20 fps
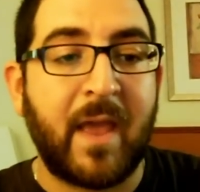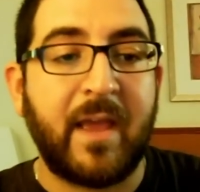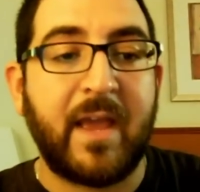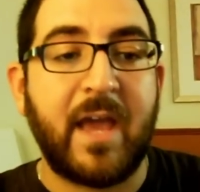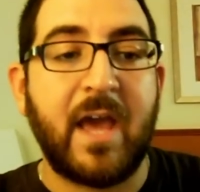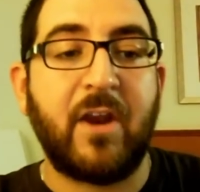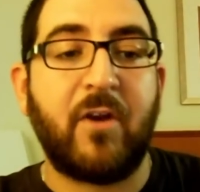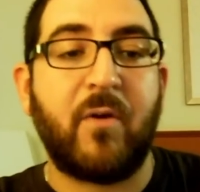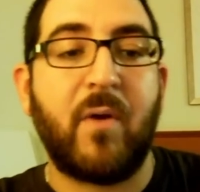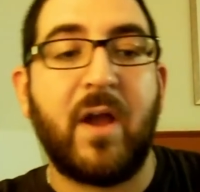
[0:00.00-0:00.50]

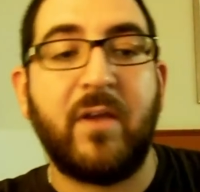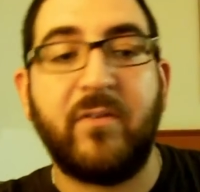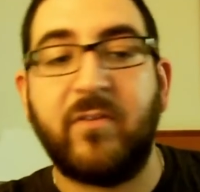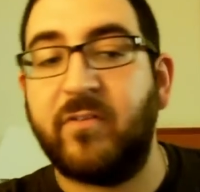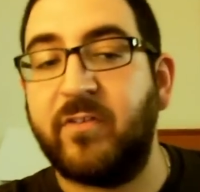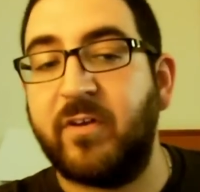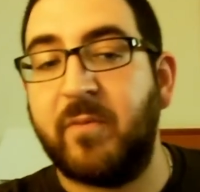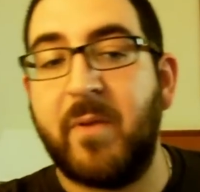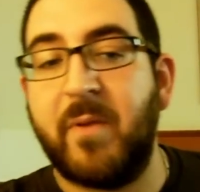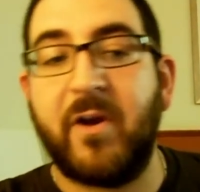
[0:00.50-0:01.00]
categorized
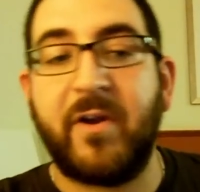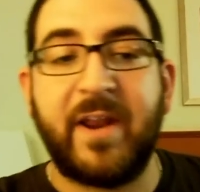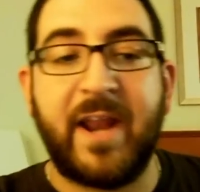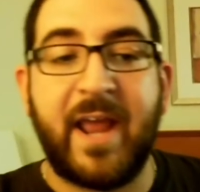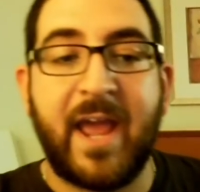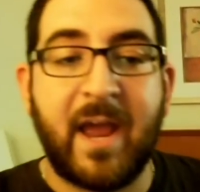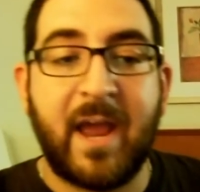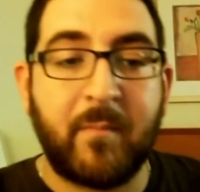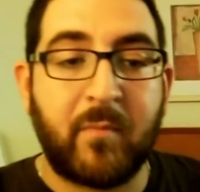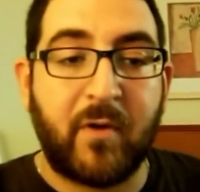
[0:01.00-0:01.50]
as an American
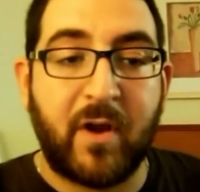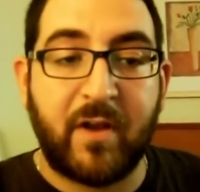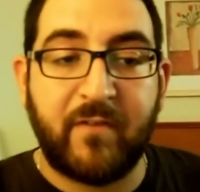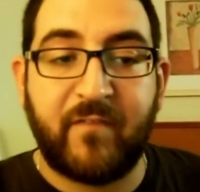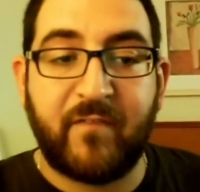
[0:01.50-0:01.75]
Amber at